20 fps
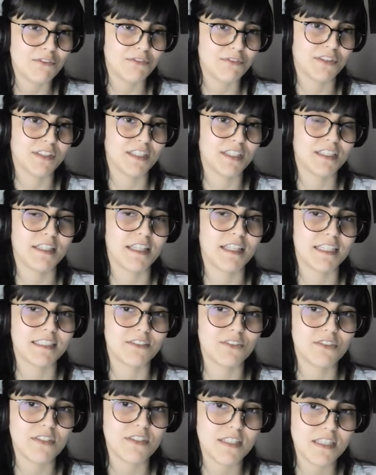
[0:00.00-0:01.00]

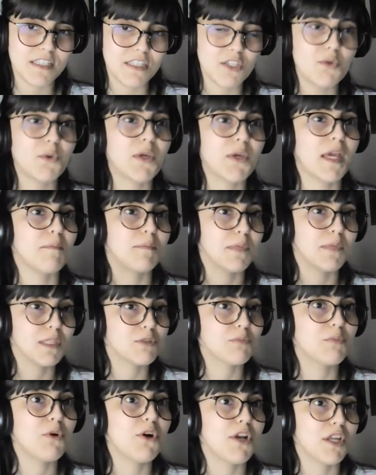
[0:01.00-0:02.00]
confident that see you
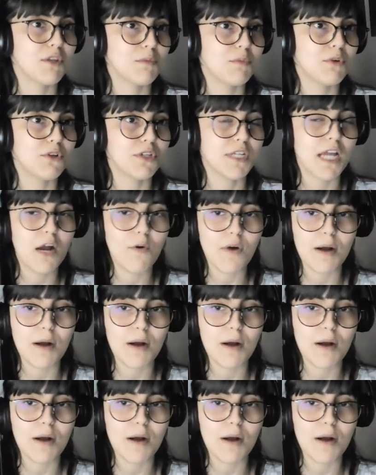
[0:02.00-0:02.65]
can build more and more.